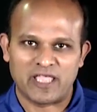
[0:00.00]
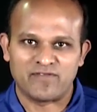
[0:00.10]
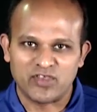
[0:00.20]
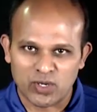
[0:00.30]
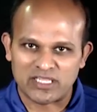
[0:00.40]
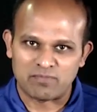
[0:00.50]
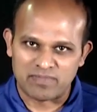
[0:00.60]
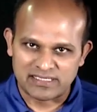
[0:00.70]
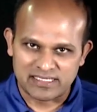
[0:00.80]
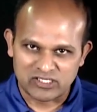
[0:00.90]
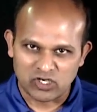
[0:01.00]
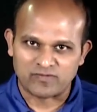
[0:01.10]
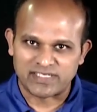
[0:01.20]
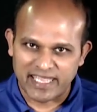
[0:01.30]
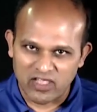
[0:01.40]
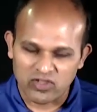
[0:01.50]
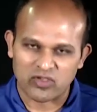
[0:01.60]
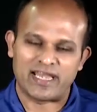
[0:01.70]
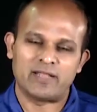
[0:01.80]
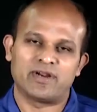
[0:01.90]
if you're in the business of securing
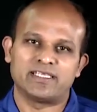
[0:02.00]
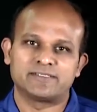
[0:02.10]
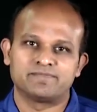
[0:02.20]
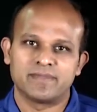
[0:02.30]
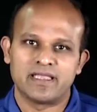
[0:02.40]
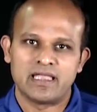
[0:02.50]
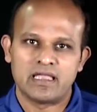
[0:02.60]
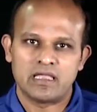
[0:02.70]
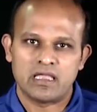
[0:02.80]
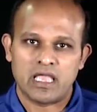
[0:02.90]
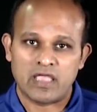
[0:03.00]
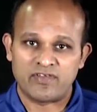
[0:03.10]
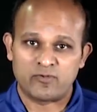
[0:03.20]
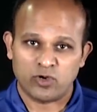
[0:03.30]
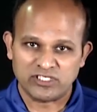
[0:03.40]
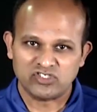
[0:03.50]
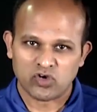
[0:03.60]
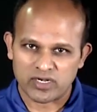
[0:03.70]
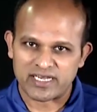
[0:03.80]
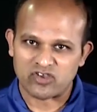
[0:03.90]
your enterprise. If it wasn't
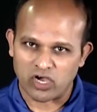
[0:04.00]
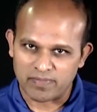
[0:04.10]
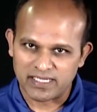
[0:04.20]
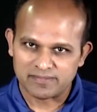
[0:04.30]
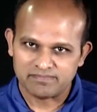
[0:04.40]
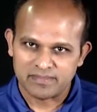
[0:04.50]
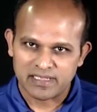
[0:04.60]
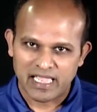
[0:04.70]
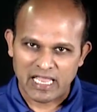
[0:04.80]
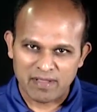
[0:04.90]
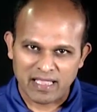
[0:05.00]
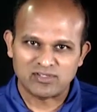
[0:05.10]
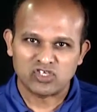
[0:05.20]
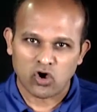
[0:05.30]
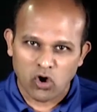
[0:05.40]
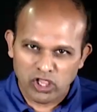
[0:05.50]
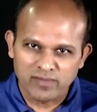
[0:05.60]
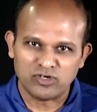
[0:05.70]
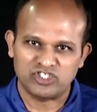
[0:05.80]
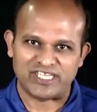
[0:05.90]
already complex, it becomes all the
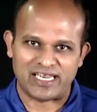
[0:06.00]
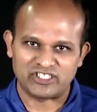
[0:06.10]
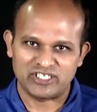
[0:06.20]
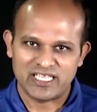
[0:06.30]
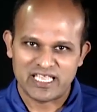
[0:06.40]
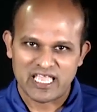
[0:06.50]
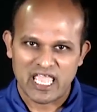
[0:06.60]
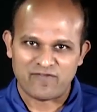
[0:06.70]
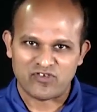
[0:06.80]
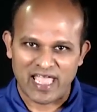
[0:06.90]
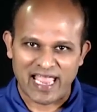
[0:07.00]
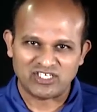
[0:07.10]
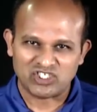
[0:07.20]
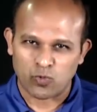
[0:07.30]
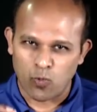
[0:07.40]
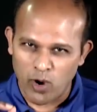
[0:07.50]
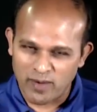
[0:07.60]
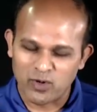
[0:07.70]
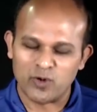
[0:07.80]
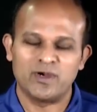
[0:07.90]
more challenging if you add just one
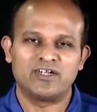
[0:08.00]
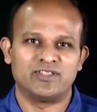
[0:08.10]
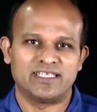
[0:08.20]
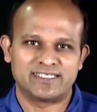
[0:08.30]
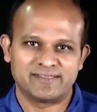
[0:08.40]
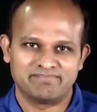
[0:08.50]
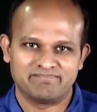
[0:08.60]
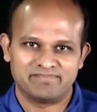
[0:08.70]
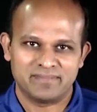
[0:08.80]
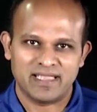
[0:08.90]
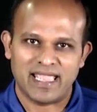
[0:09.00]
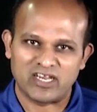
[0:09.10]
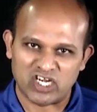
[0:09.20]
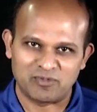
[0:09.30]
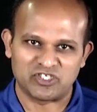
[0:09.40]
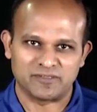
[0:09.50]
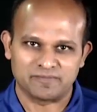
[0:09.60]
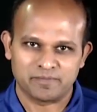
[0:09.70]
more word to this: encryption.